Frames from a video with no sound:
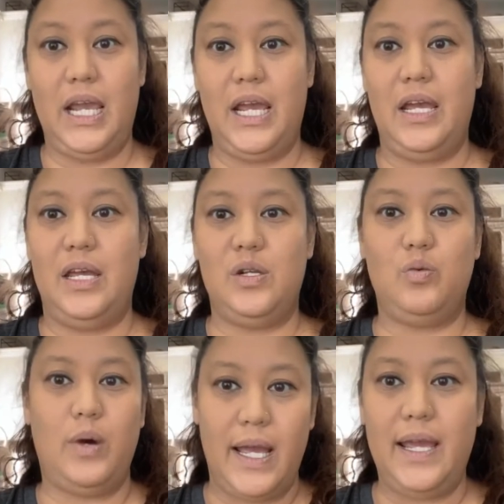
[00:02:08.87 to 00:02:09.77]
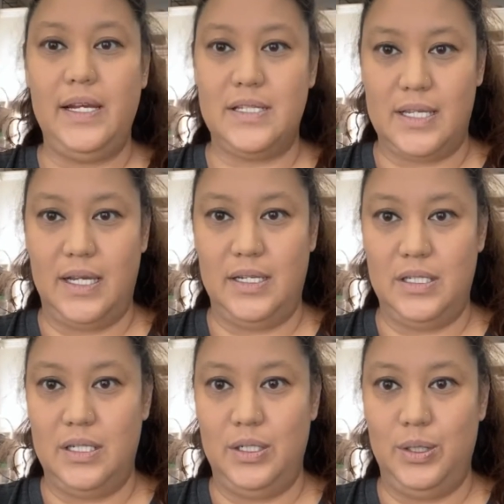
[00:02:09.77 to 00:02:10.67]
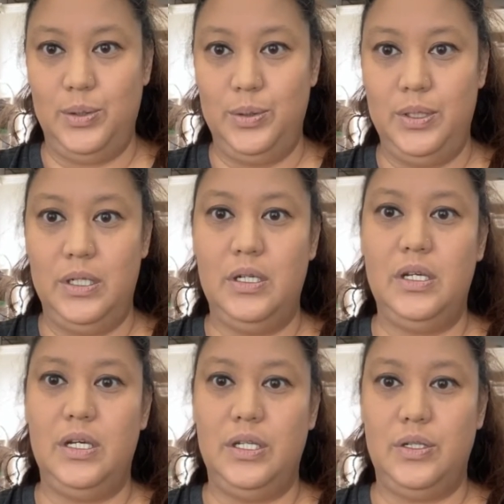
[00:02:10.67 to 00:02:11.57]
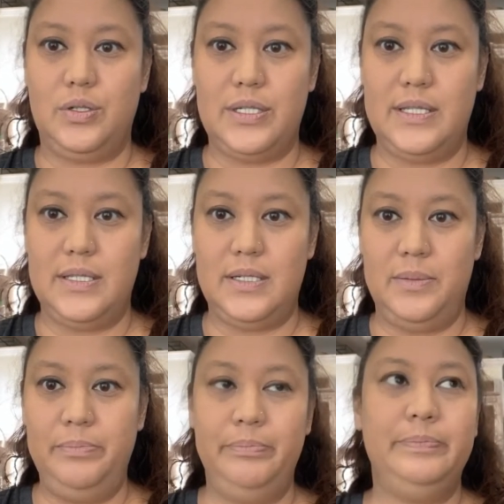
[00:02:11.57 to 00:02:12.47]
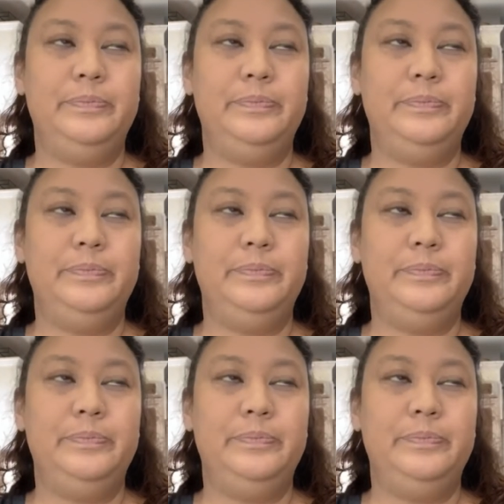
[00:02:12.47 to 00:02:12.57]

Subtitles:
and why I decided to do Nutrisystem.